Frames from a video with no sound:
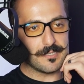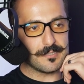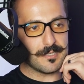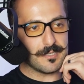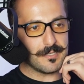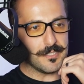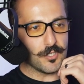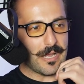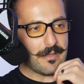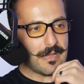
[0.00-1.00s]
And, you
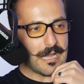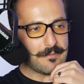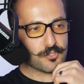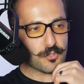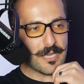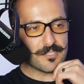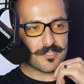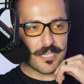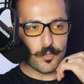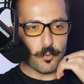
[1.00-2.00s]
know, I, I've tried to
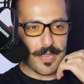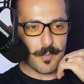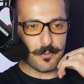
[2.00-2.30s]
stay away,